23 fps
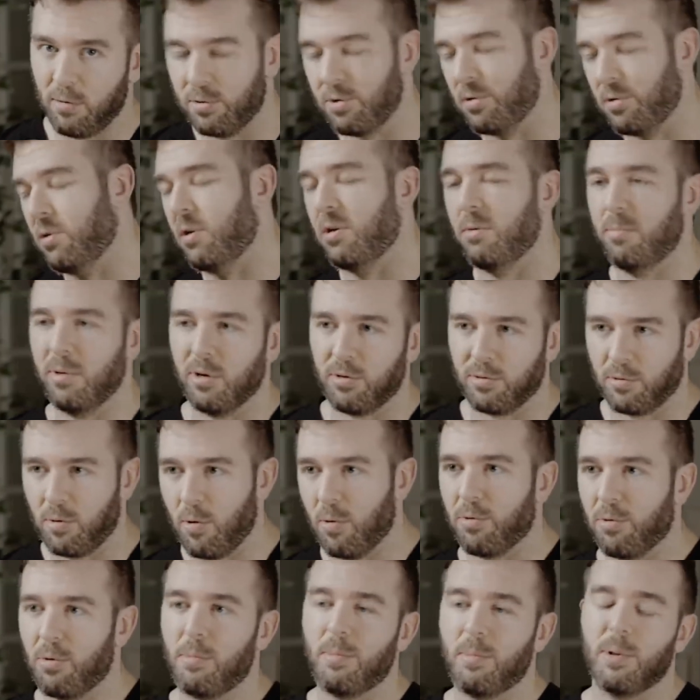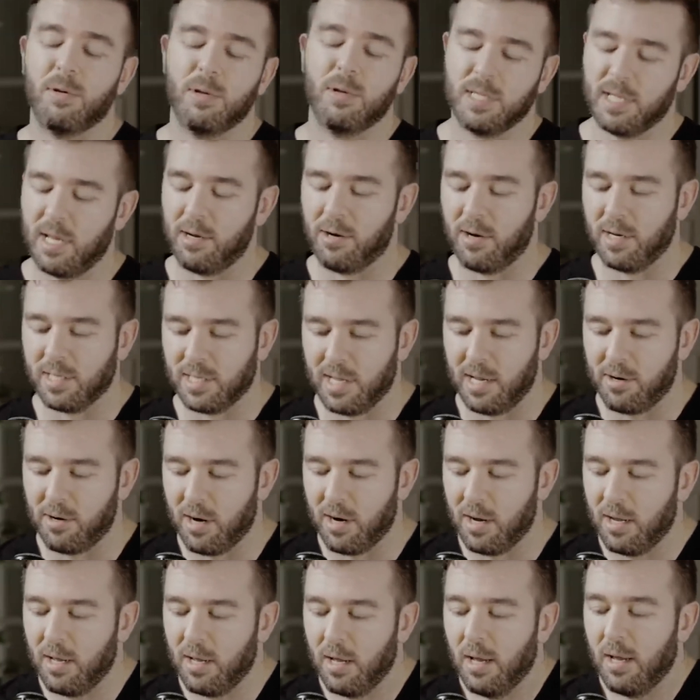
So you need to be on growth hormone, et cetera, et cetera.